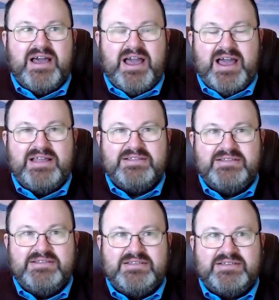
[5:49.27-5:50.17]

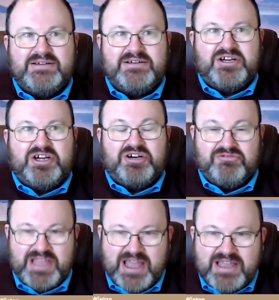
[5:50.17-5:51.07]
and
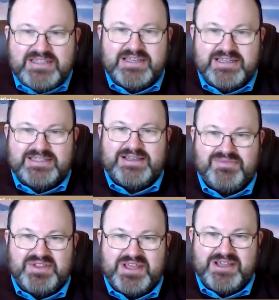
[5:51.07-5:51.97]
creating
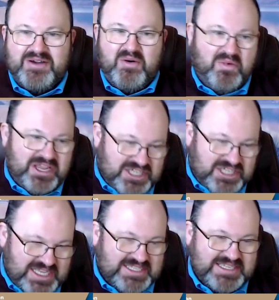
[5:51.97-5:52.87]
something which
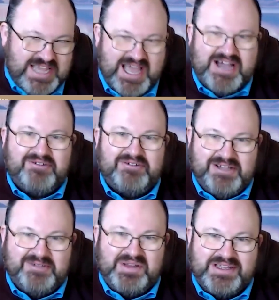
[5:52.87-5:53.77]
is now
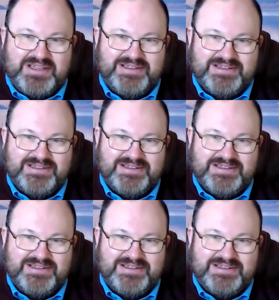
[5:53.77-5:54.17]
helping